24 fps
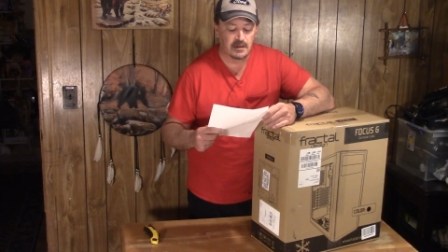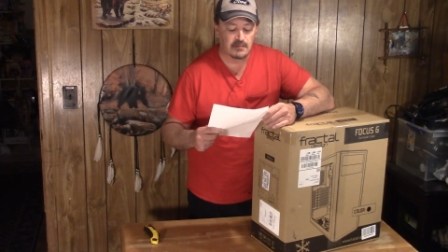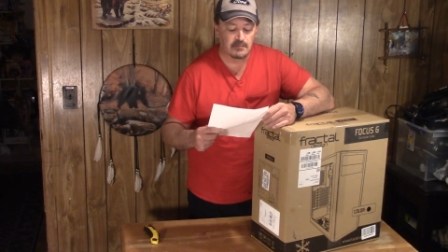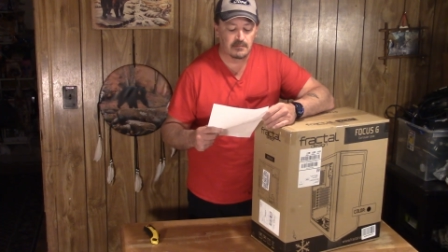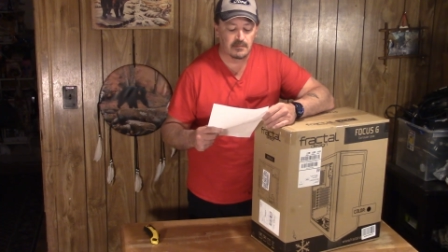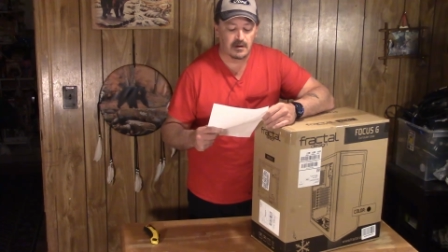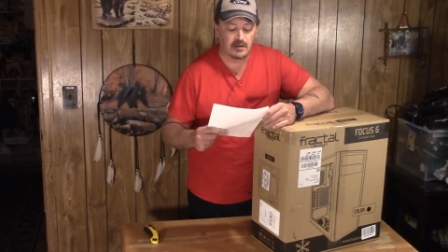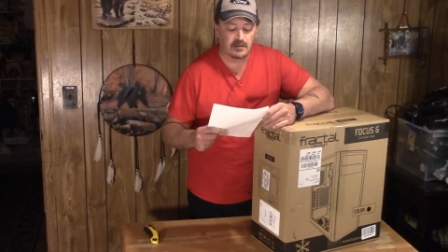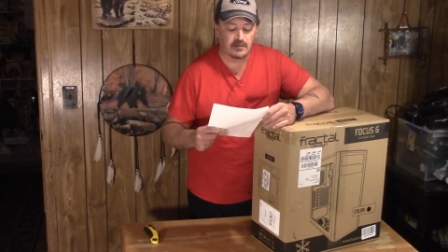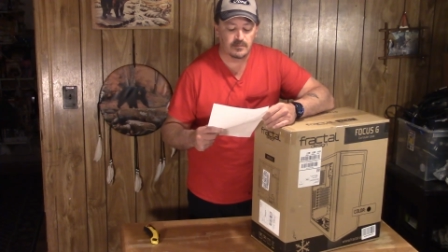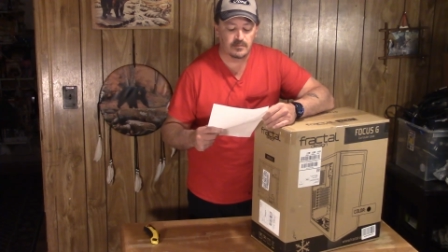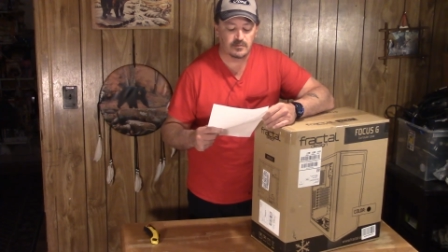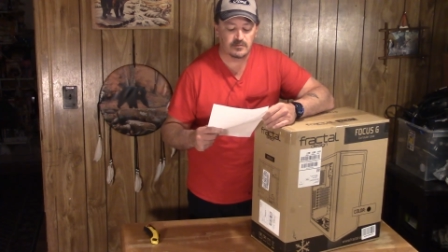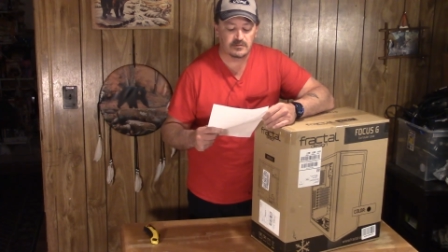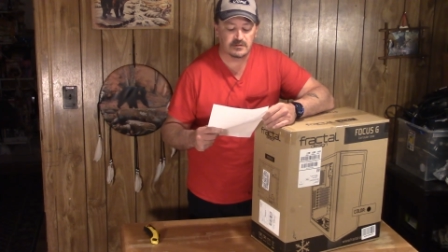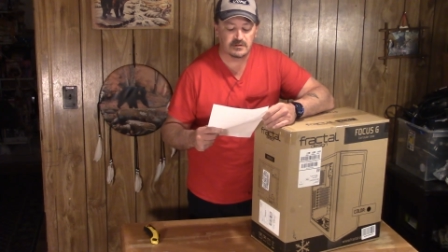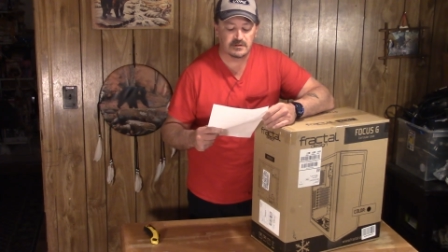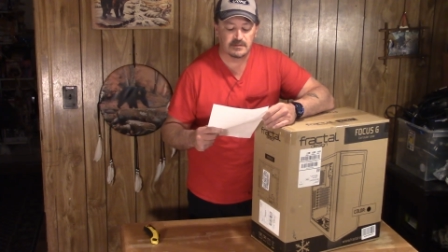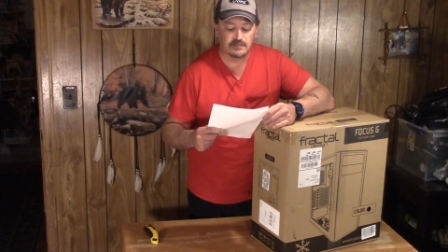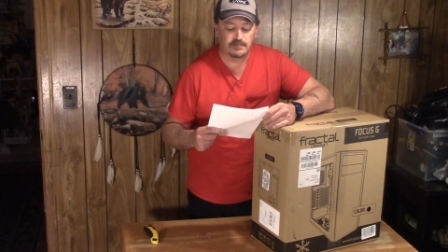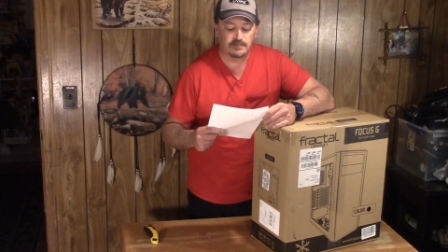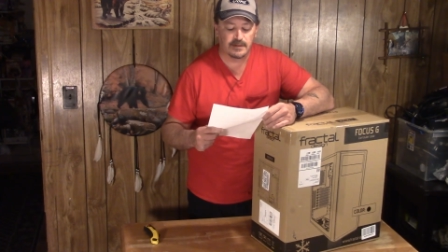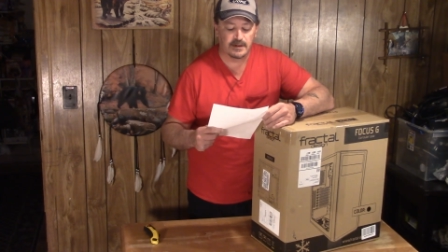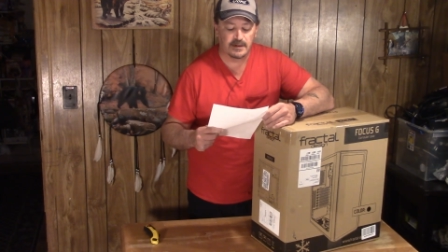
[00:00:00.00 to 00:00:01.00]
Motherboard
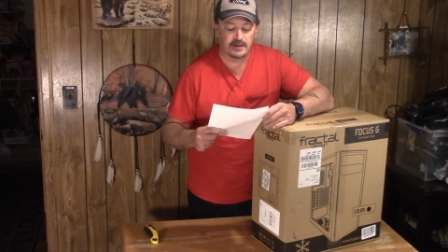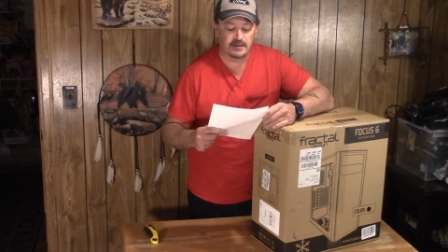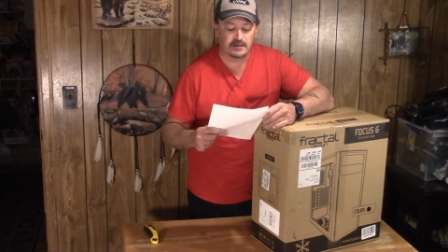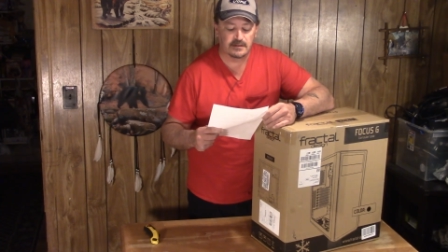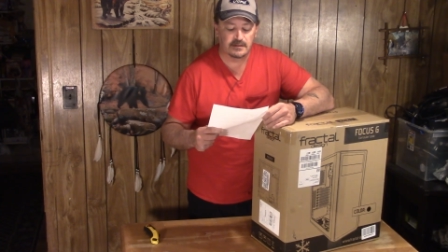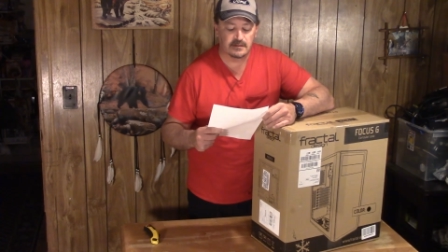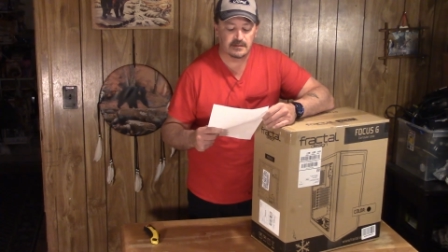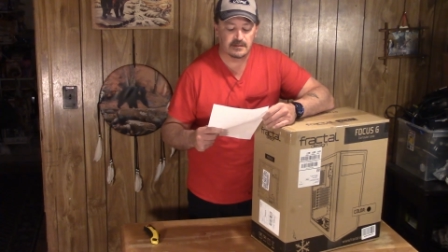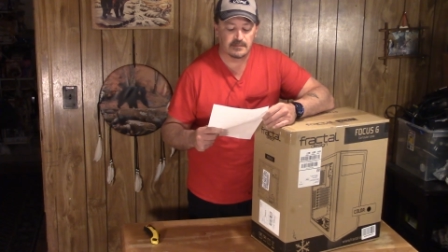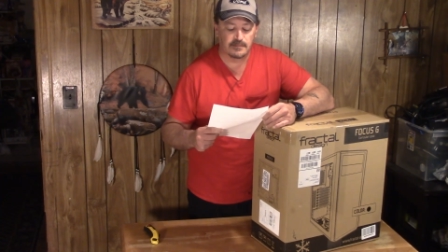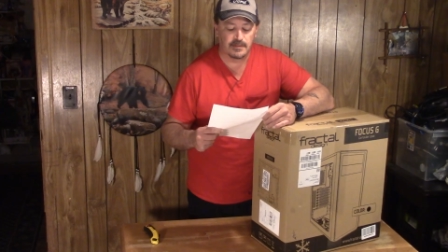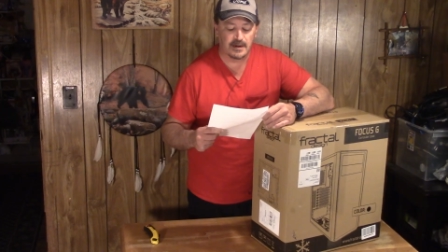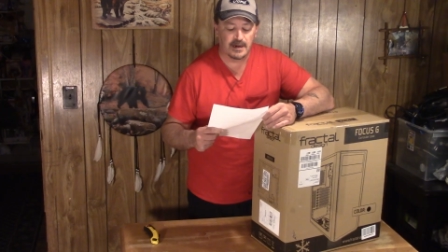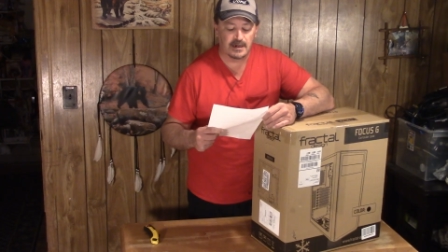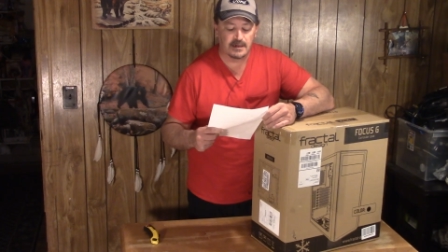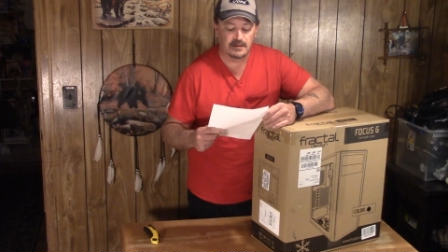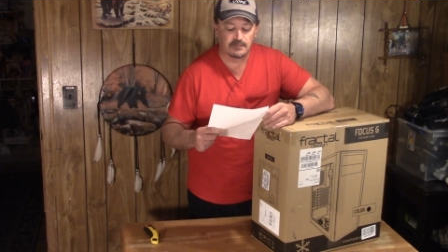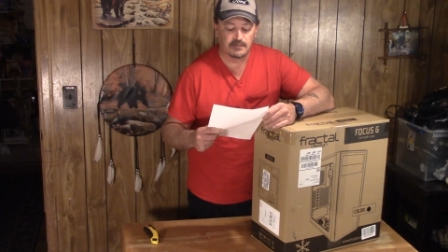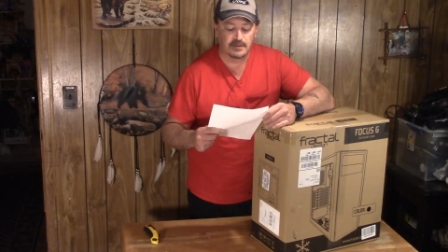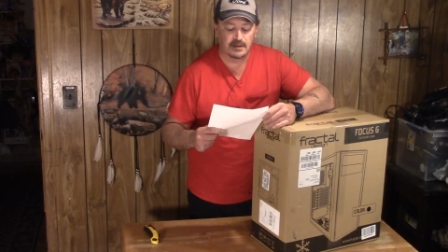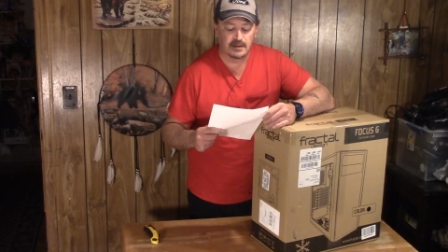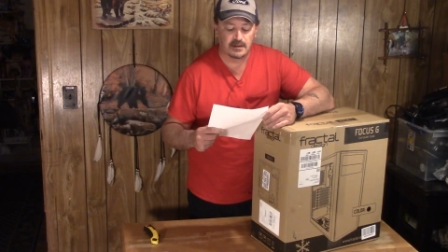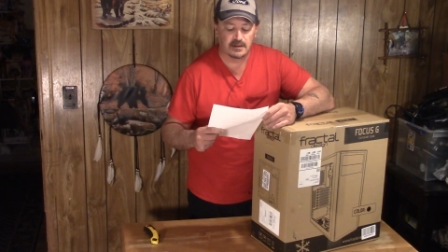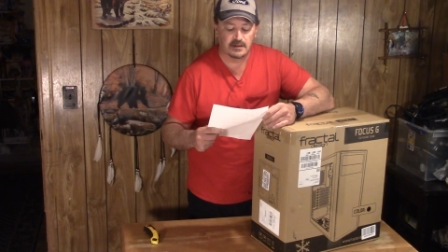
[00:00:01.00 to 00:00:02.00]
compa
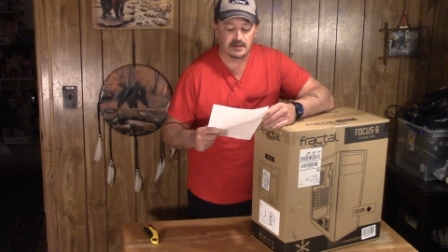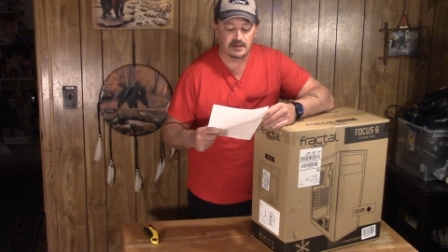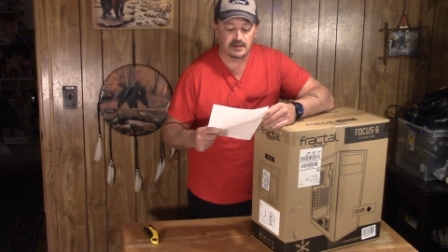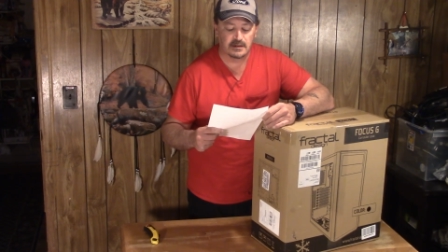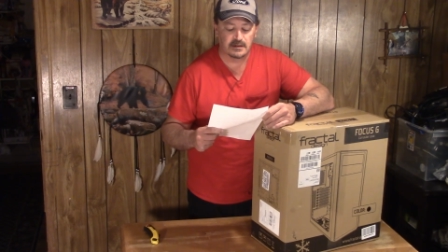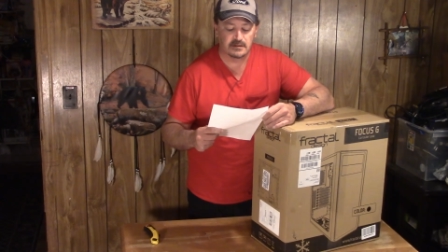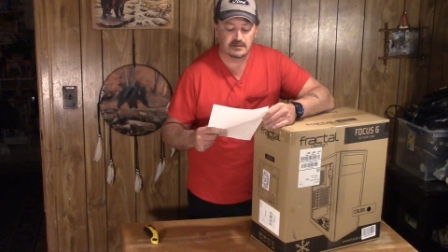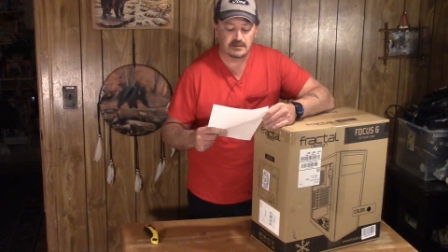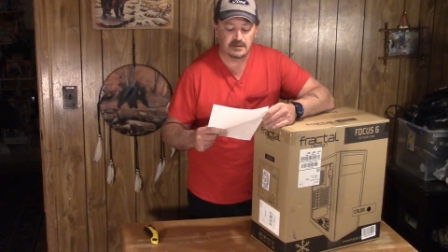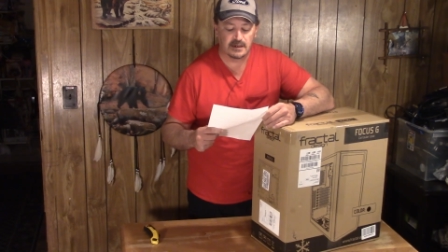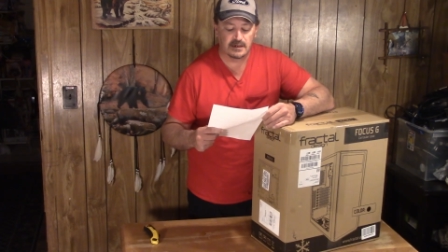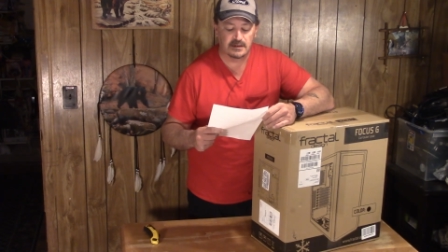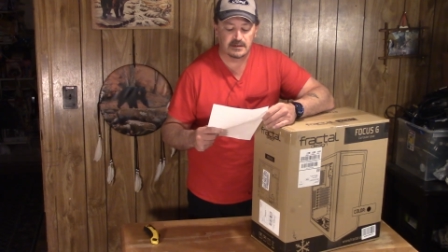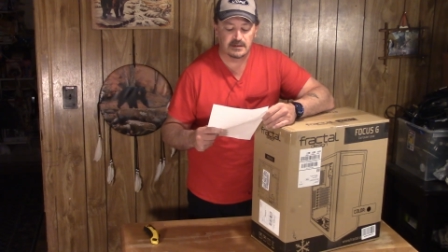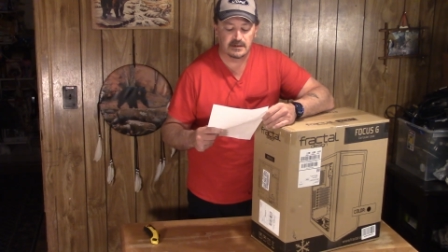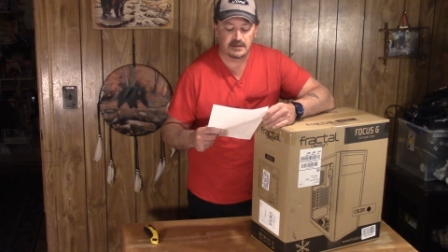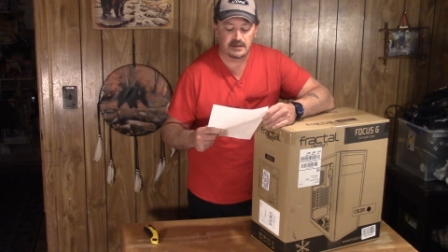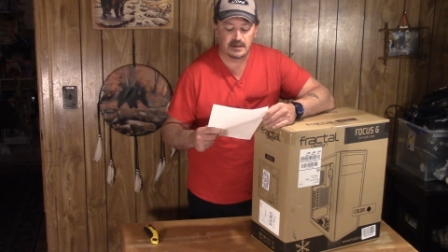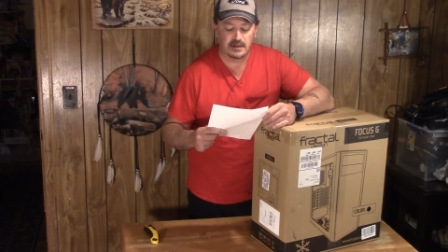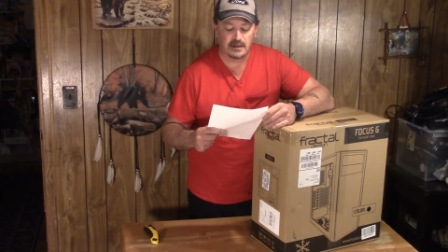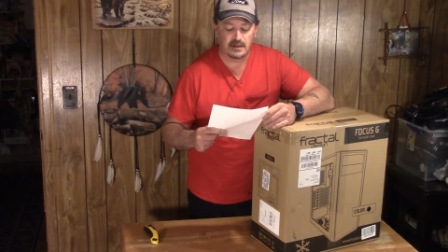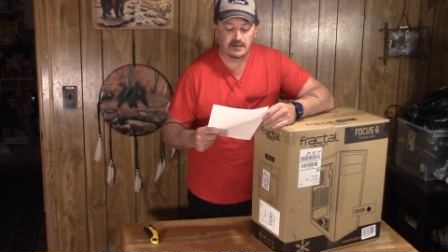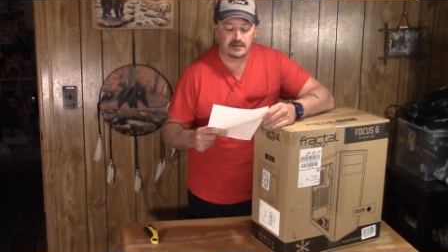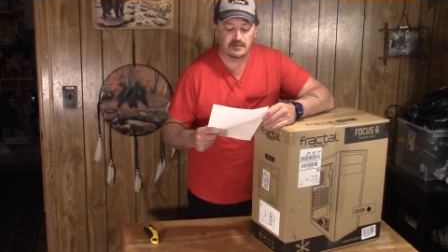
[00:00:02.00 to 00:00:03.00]
compatibility is
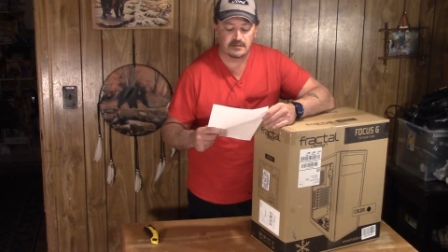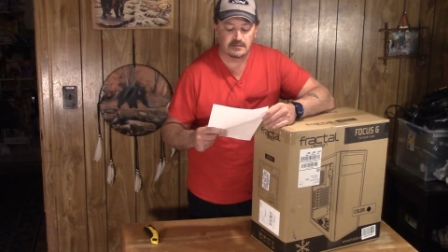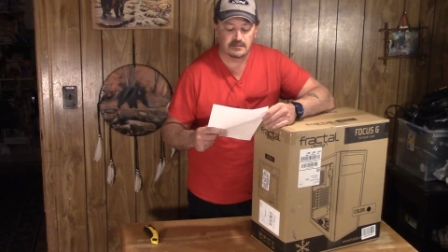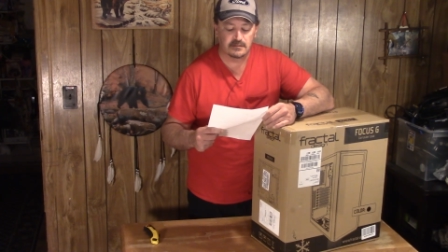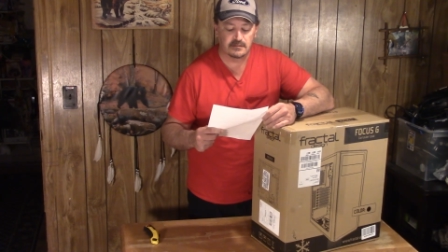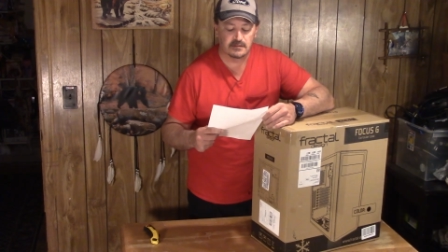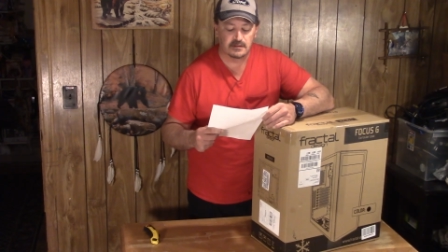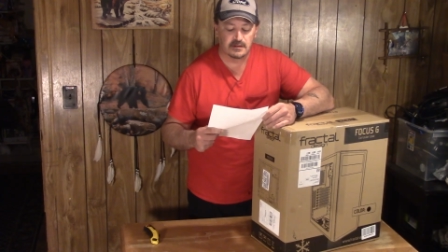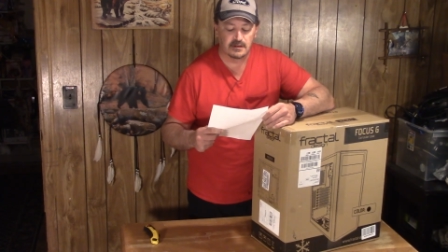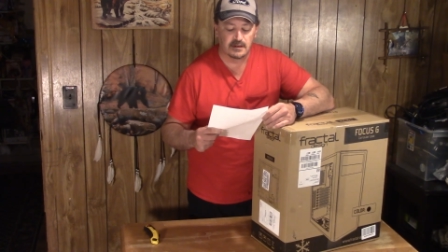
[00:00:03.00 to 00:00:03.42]
ATX,